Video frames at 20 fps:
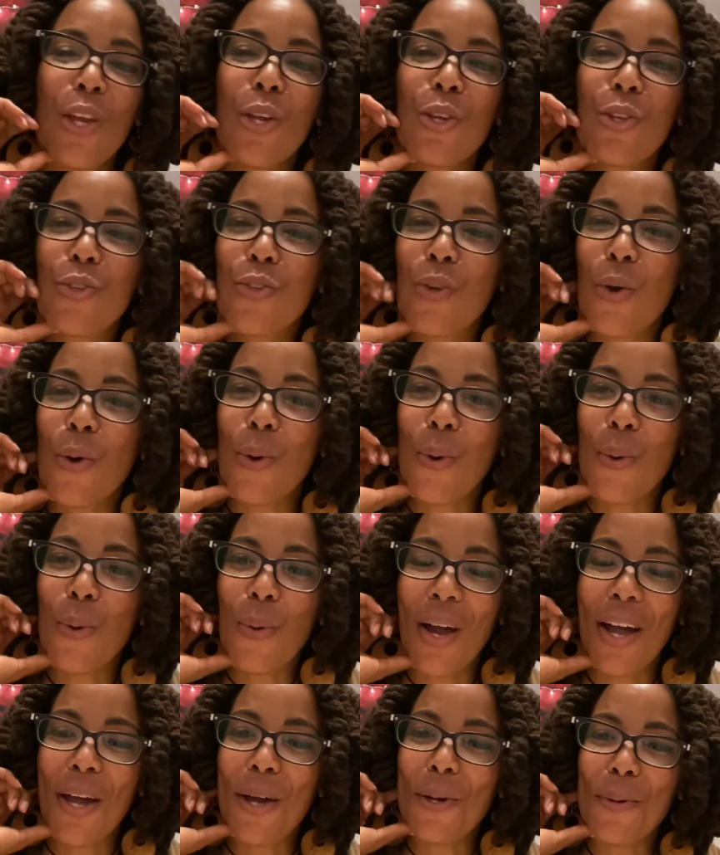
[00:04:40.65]
So,
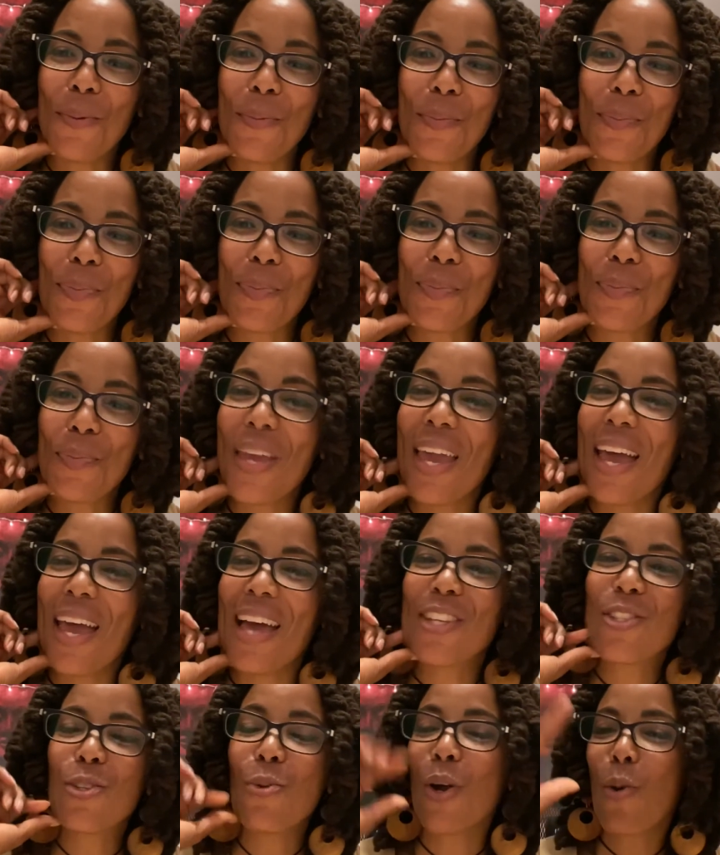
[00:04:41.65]

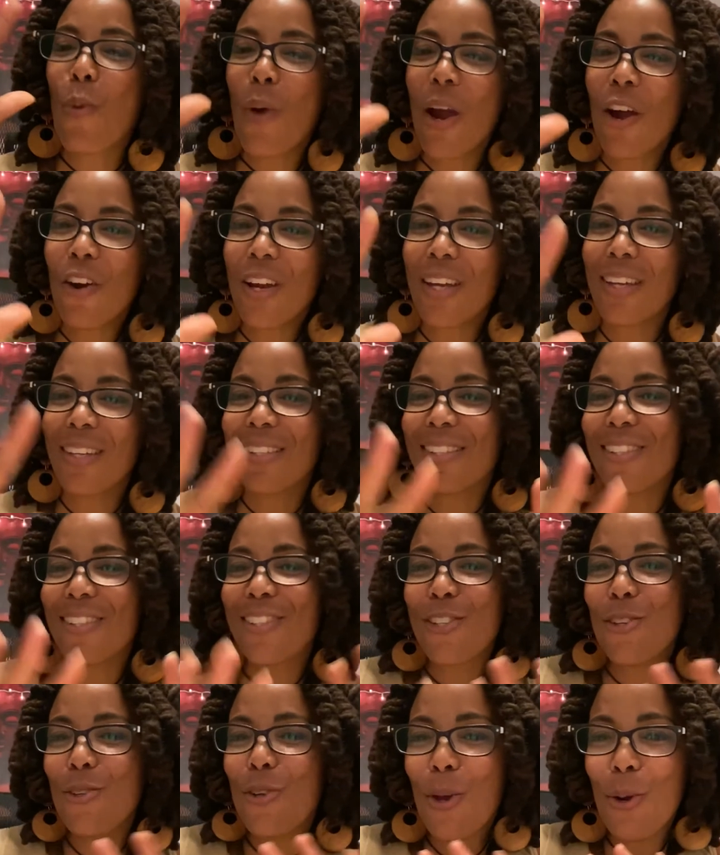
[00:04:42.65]
so Aquarians,
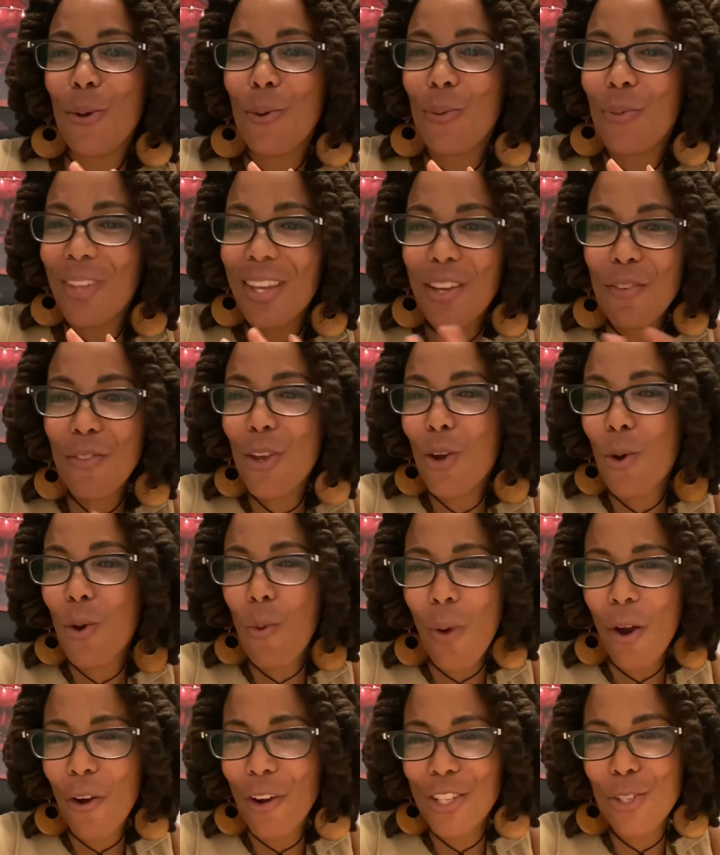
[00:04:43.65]
think of the
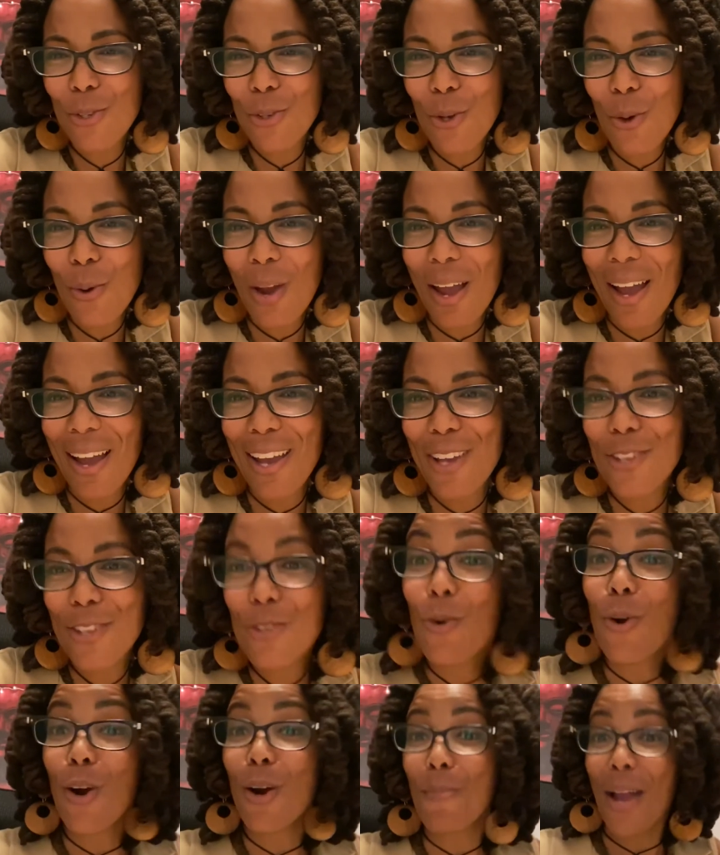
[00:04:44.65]
Aquarians, guys,
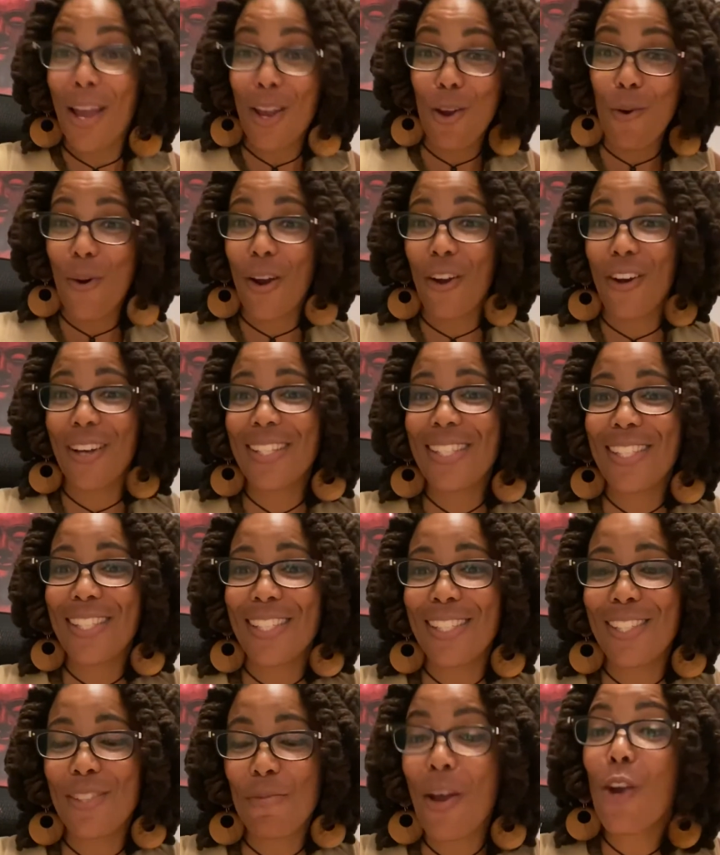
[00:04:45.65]
or my
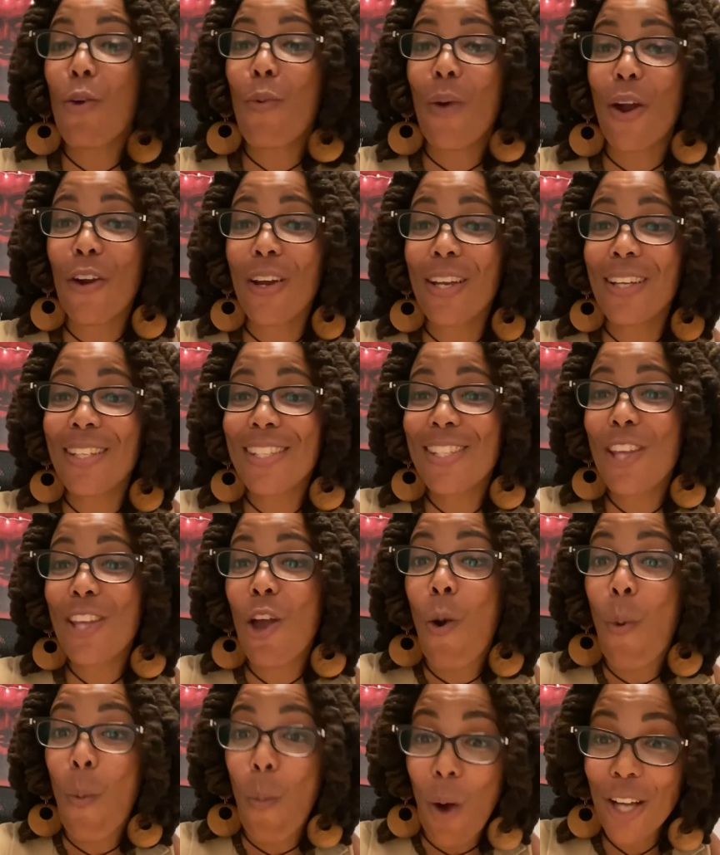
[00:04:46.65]
Aquarians
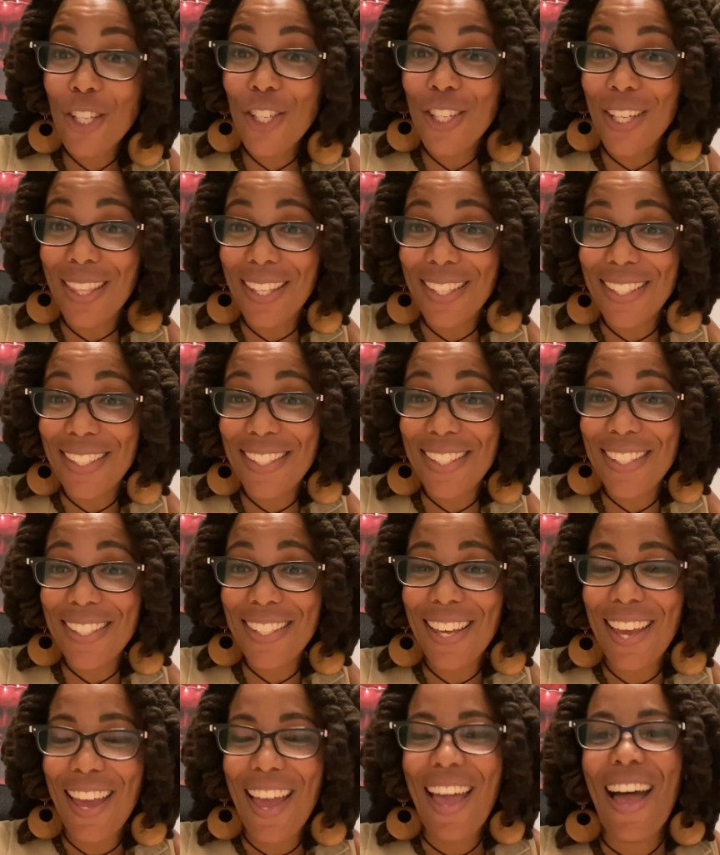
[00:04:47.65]
watching this.
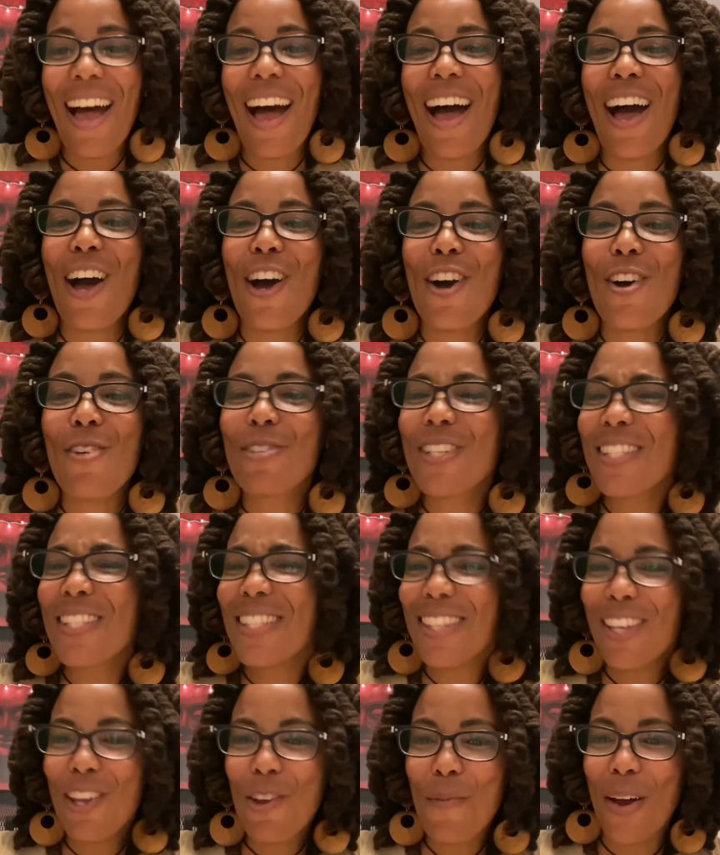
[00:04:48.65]
Just
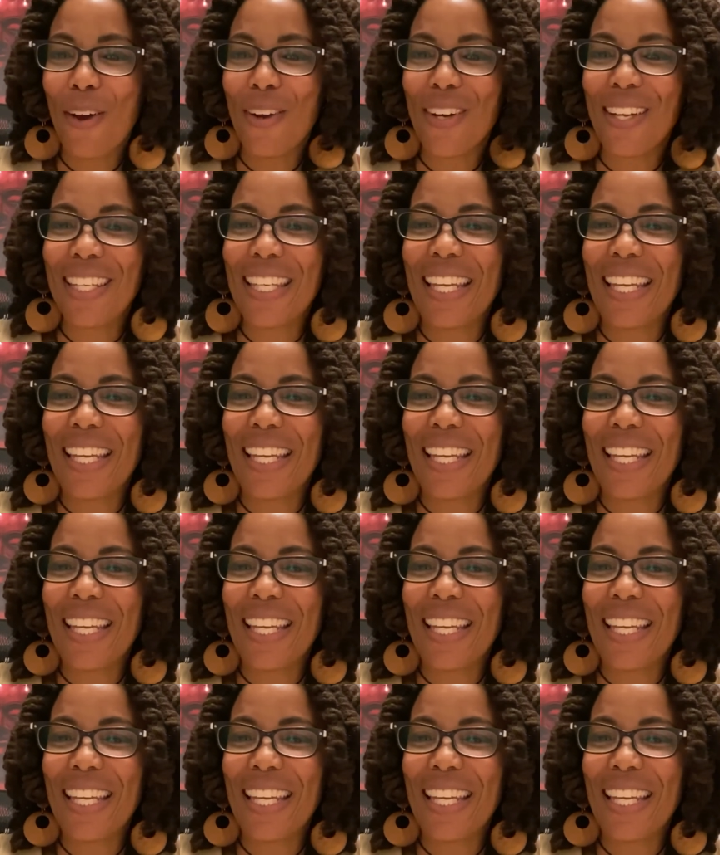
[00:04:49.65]
think about it.